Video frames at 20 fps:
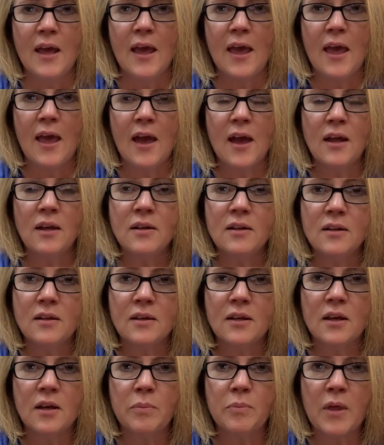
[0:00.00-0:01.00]
And
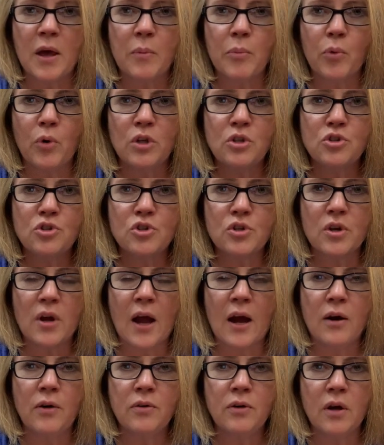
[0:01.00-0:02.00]
keep that moisture
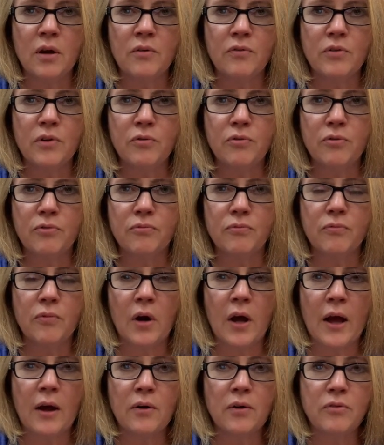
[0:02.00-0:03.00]
out
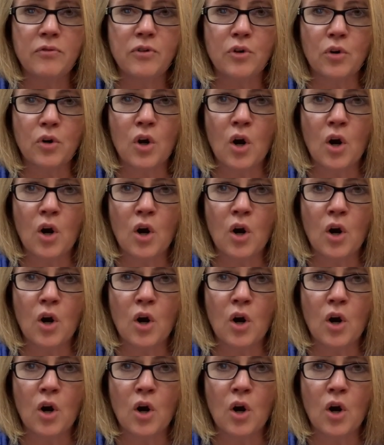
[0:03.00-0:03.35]
of your